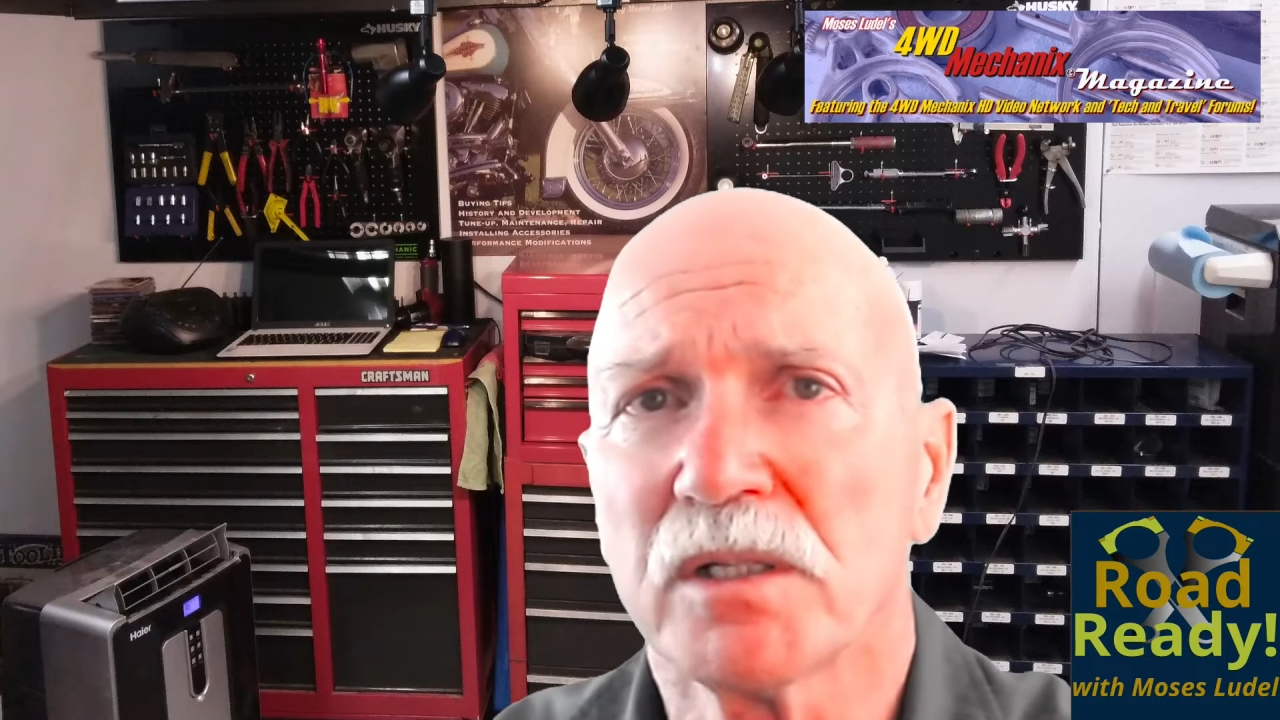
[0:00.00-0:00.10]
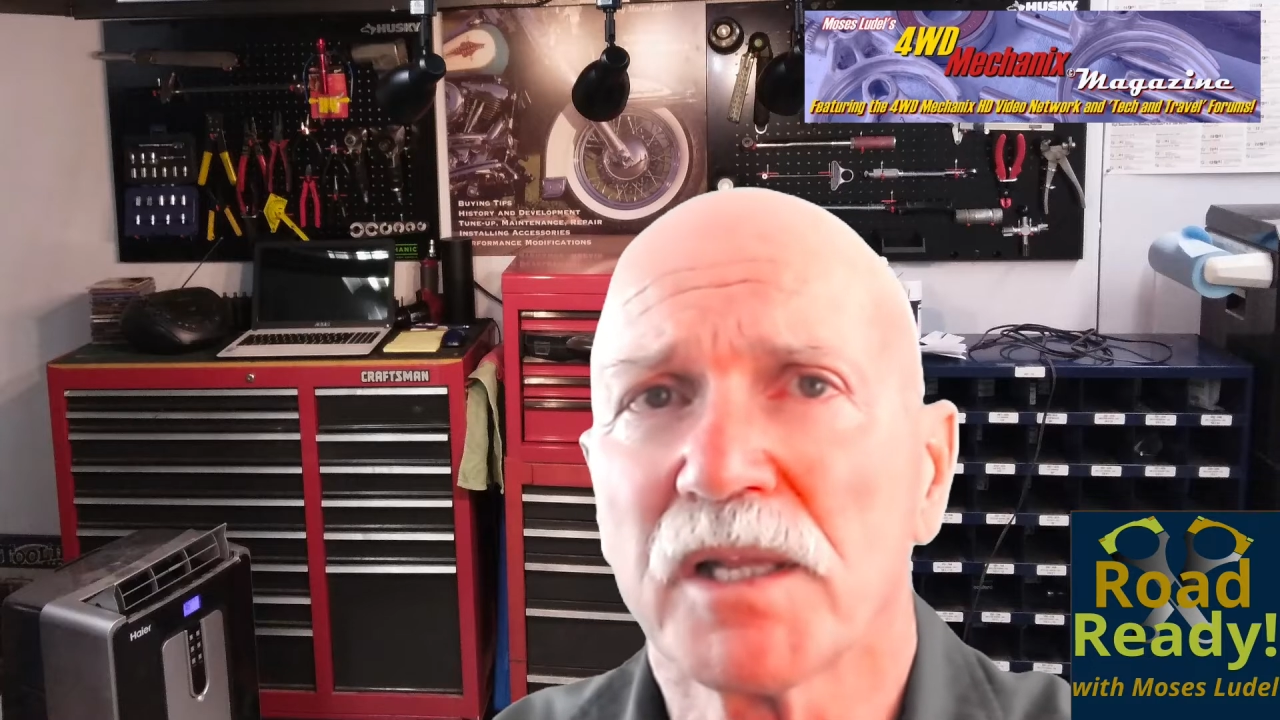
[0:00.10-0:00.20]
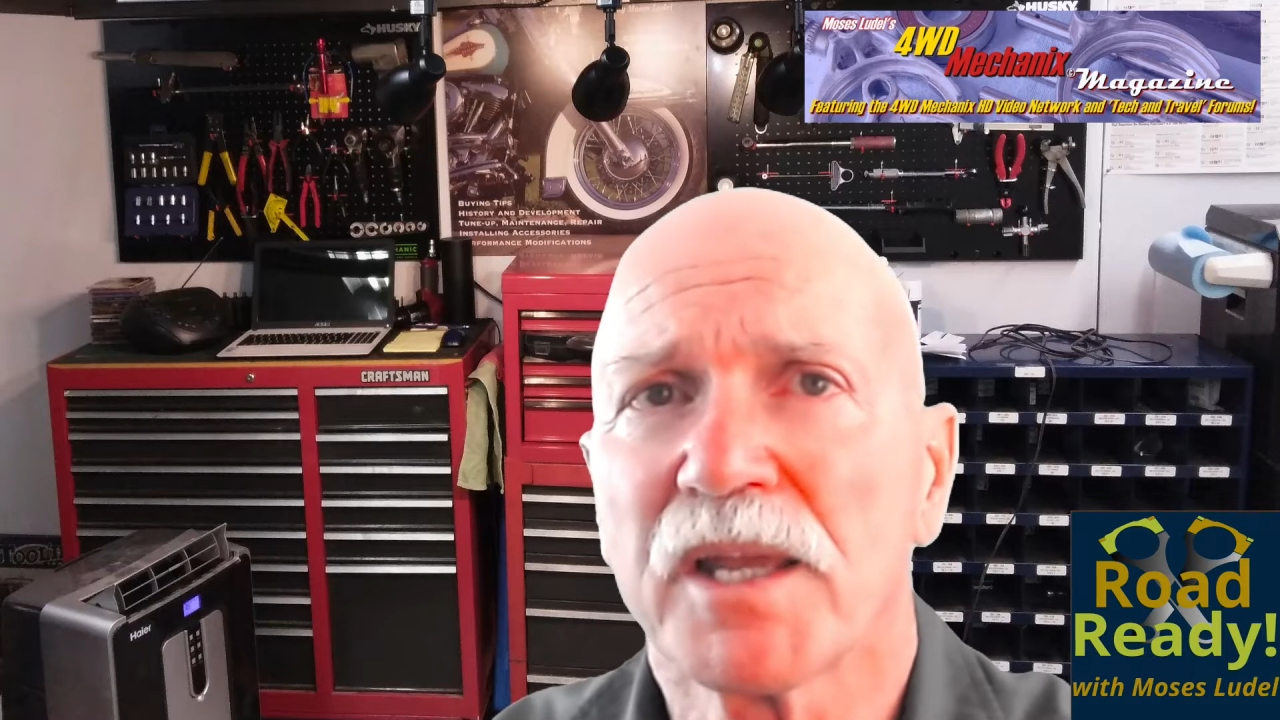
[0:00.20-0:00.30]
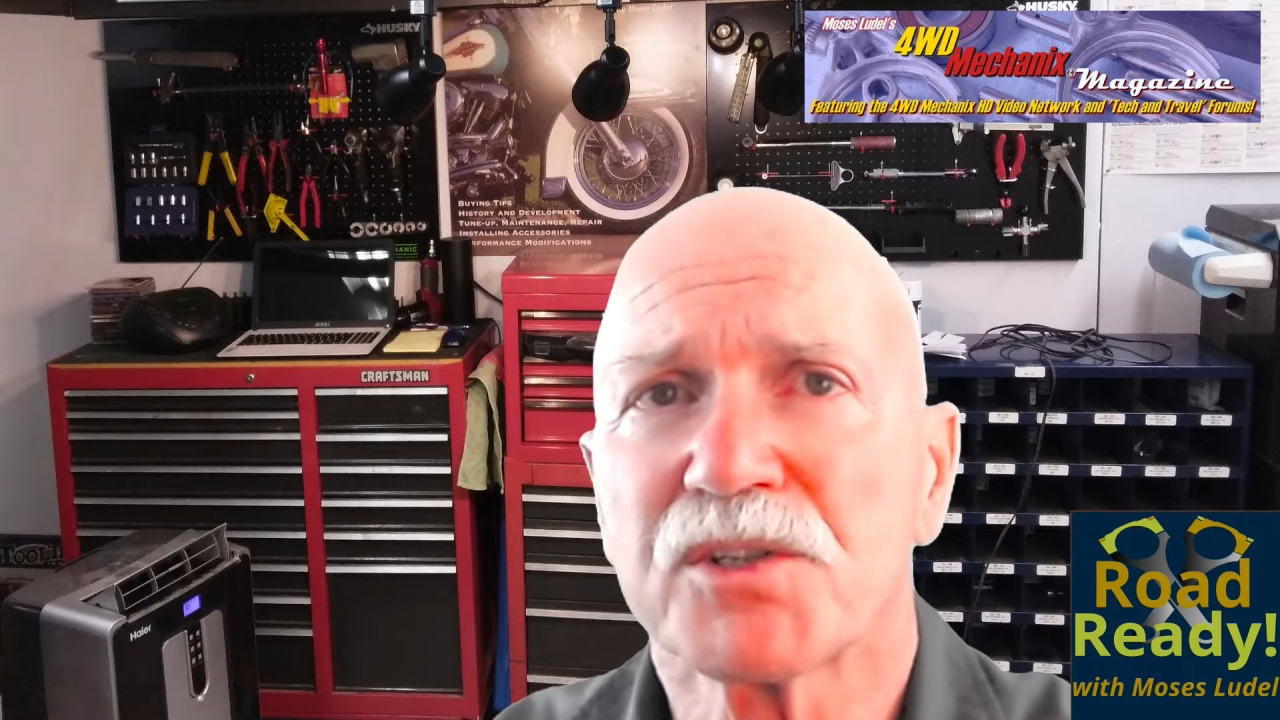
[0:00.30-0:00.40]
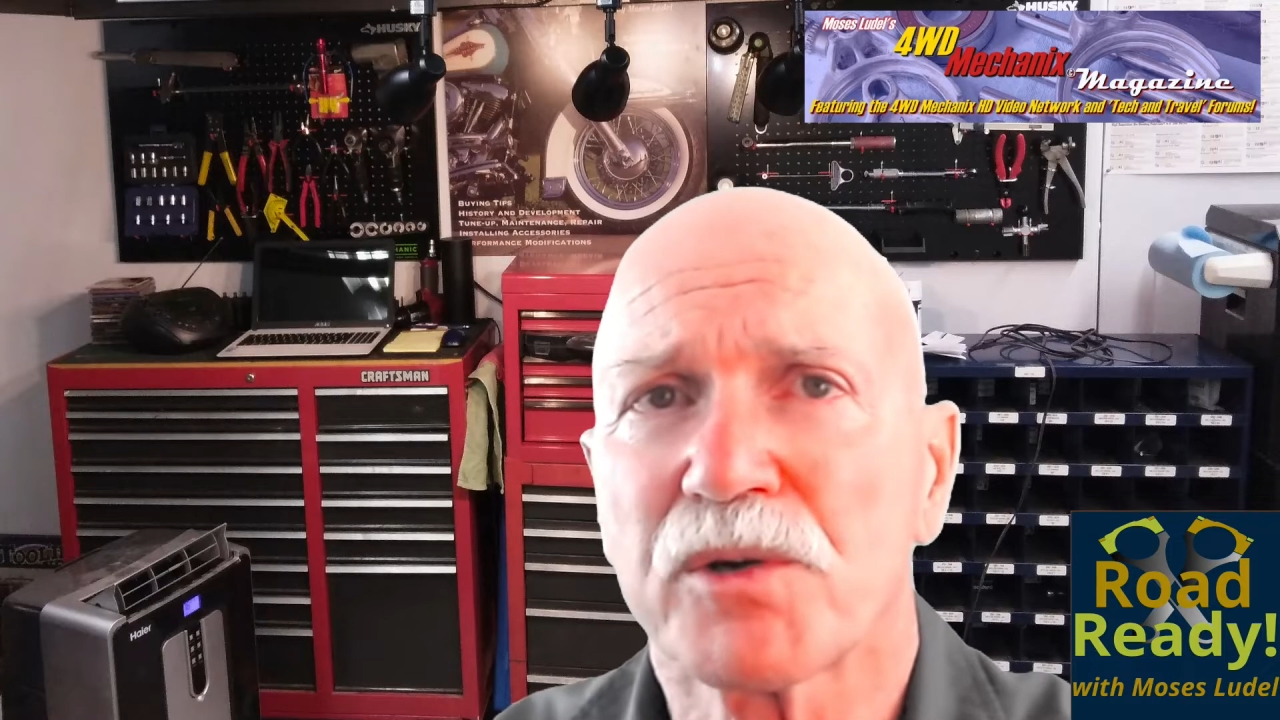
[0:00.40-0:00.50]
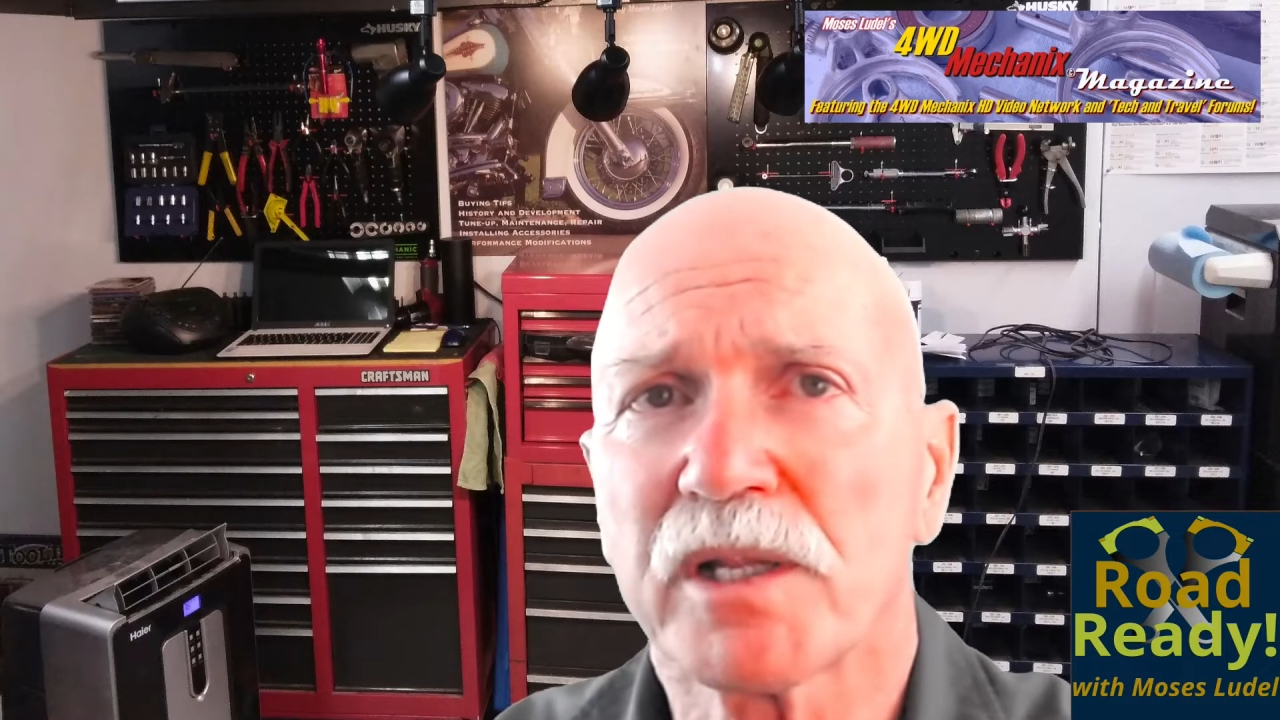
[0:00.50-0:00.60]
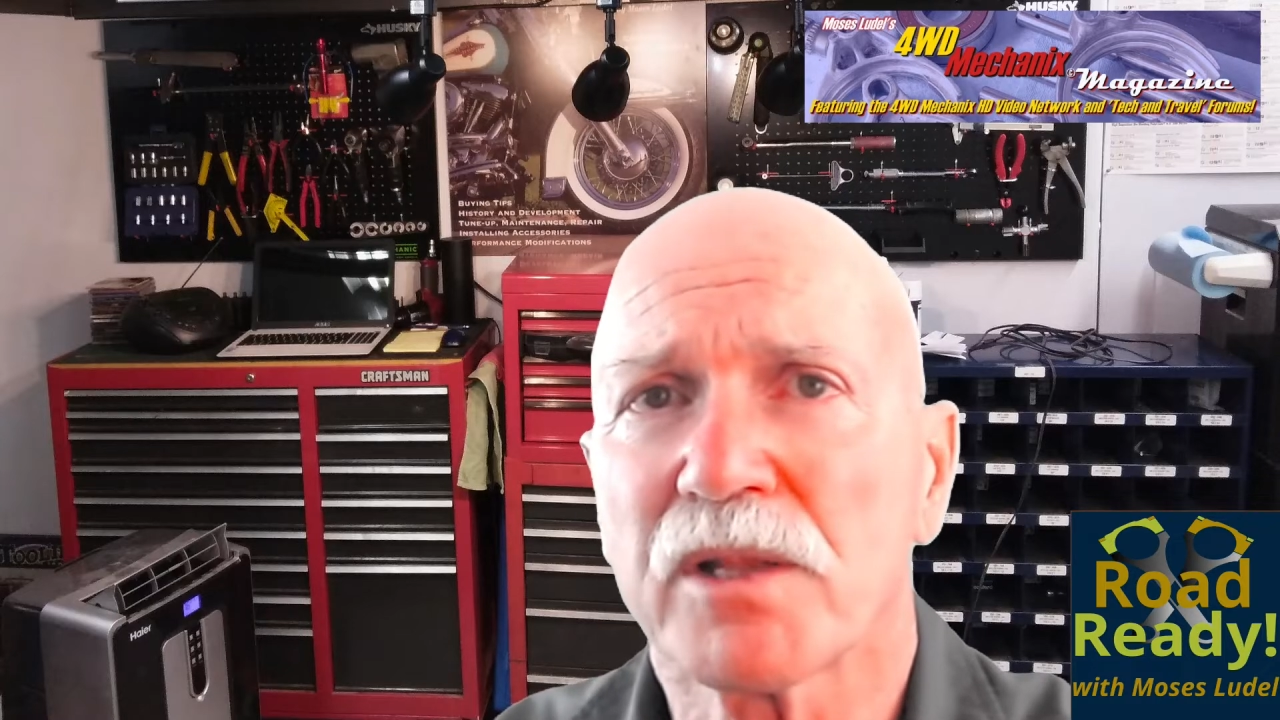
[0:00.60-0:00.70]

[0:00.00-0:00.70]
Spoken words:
and trailer